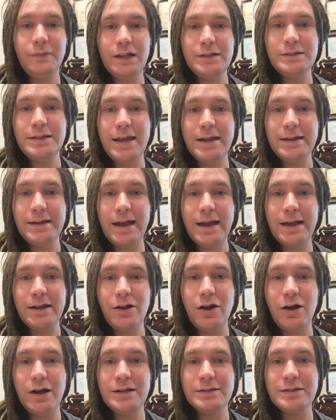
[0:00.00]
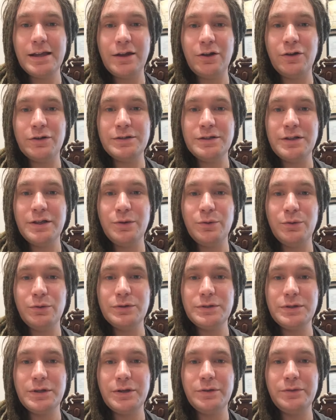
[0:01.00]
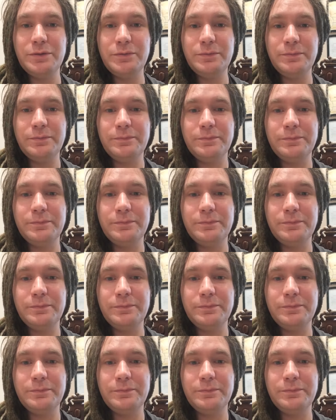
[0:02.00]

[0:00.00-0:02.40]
Take care, guys, and I'll see you all soon.